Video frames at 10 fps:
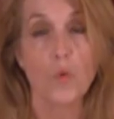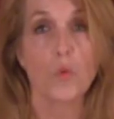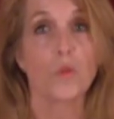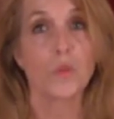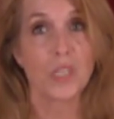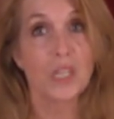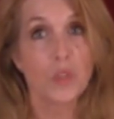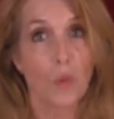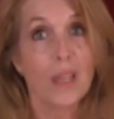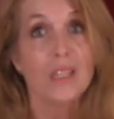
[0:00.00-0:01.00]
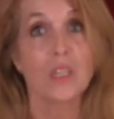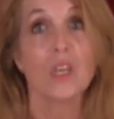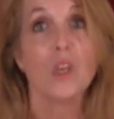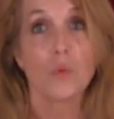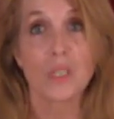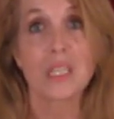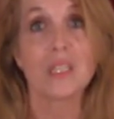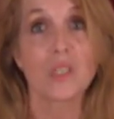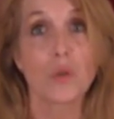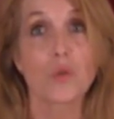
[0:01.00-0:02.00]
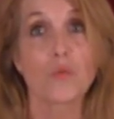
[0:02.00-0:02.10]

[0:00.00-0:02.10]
where states' rights was considered a